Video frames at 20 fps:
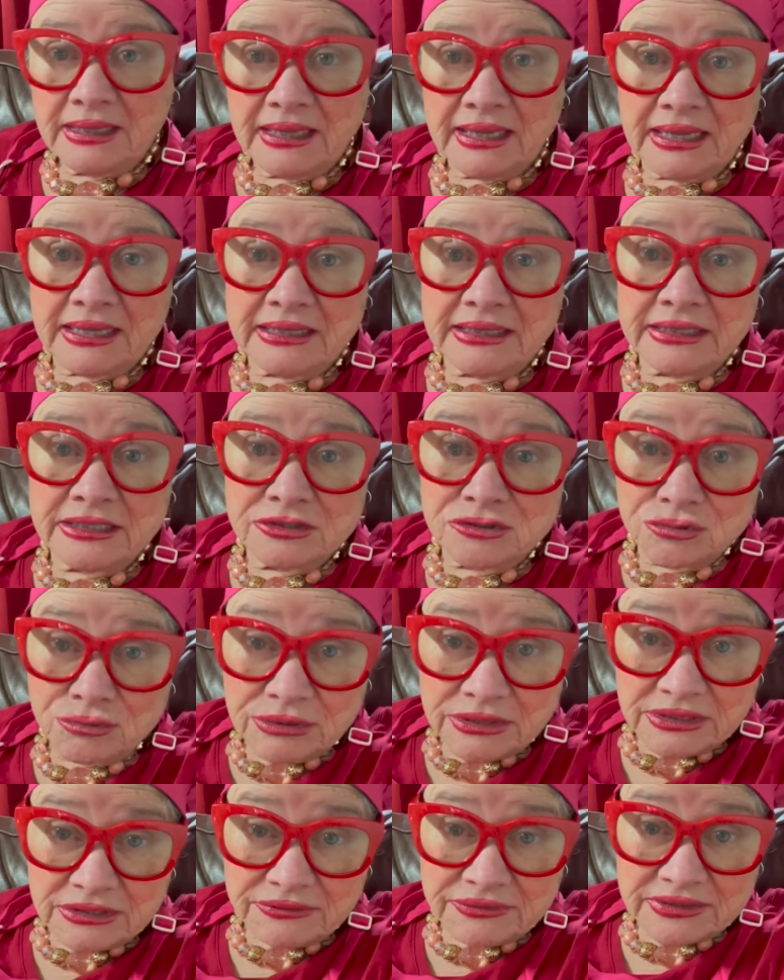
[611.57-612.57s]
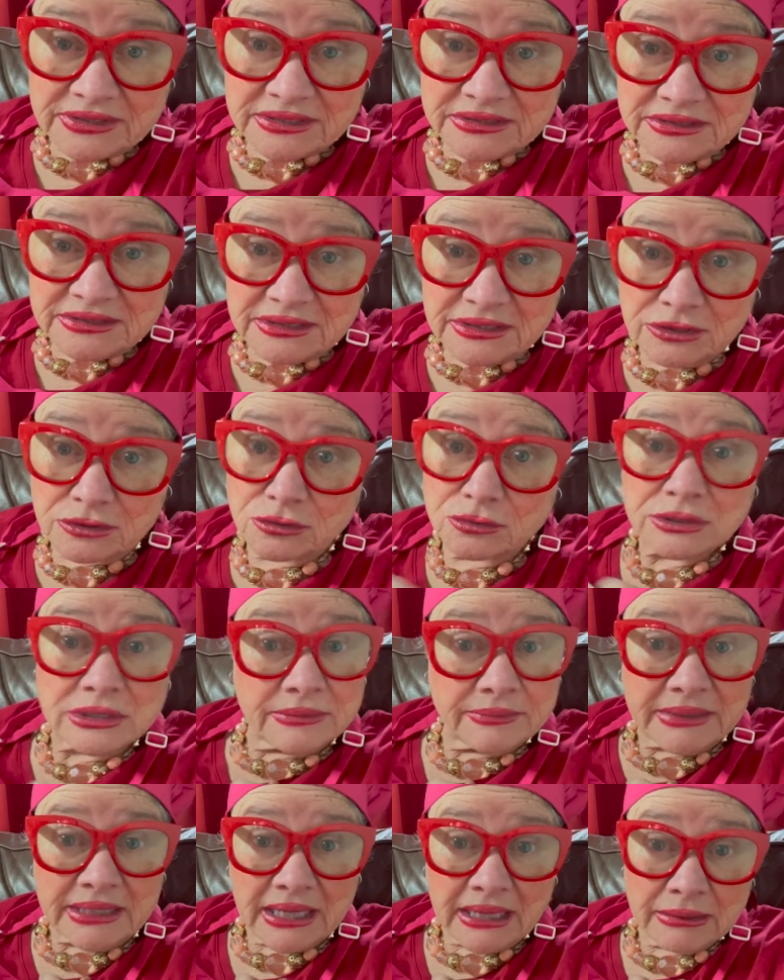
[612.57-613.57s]
And each one of us,
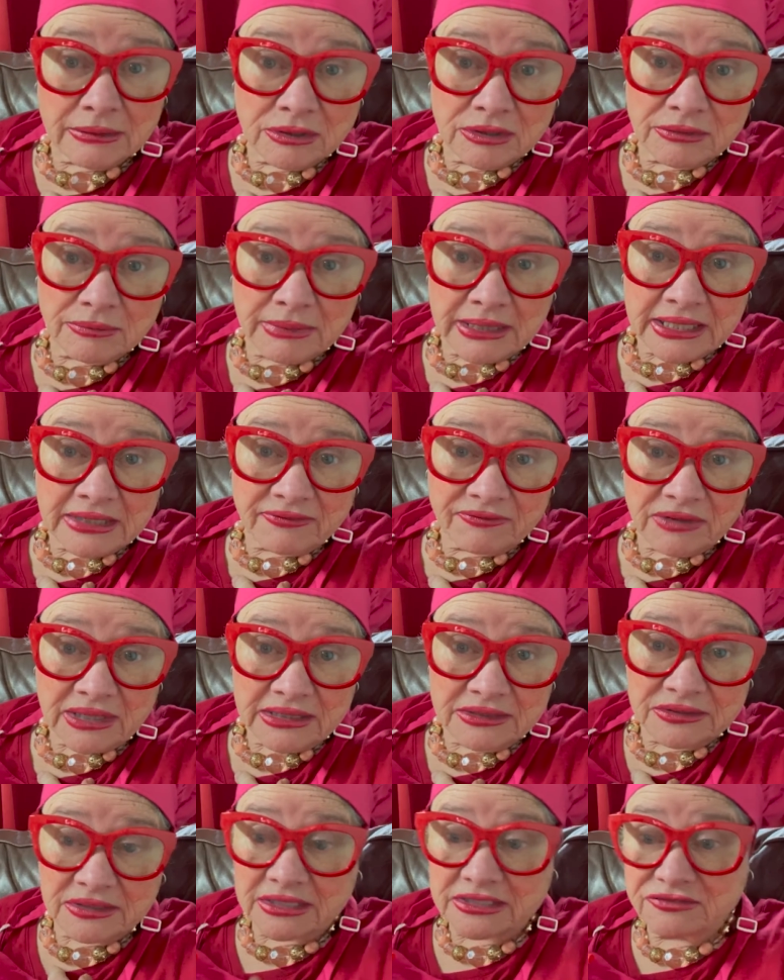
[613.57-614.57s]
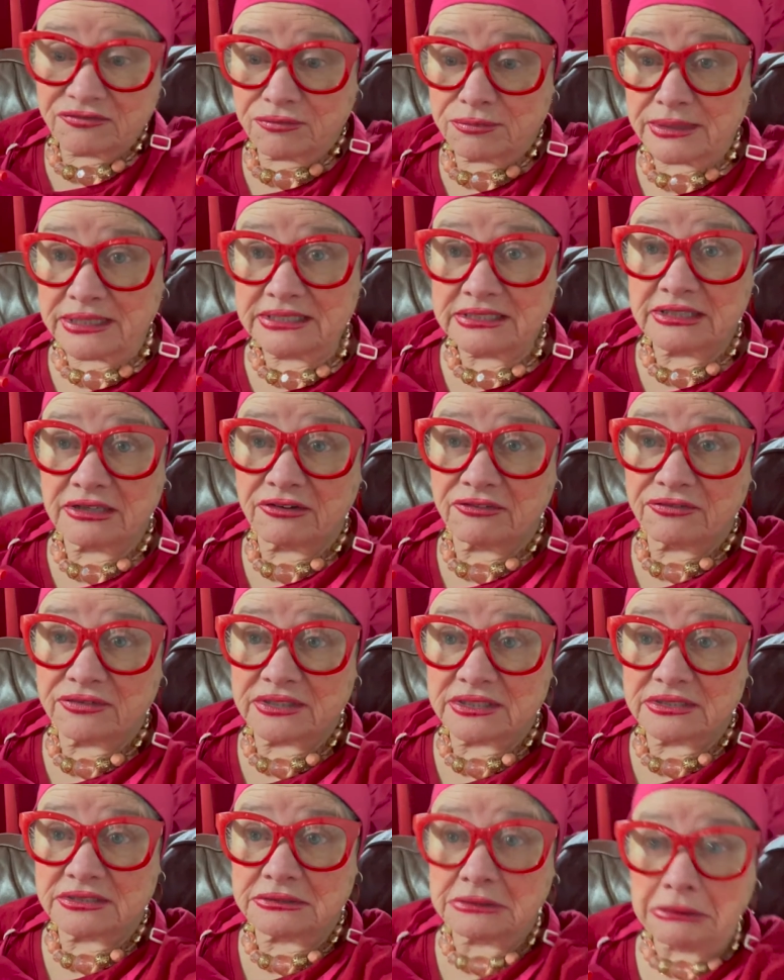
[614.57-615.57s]
including me, I'm going to make a Valentine's for myself
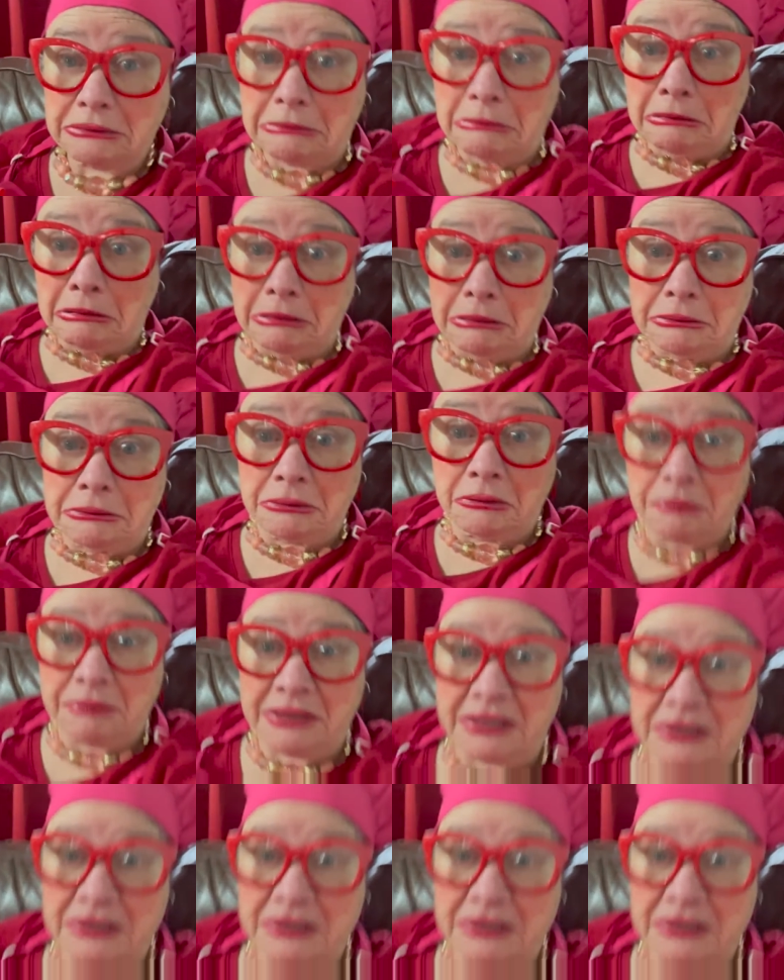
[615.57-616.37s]
because nobody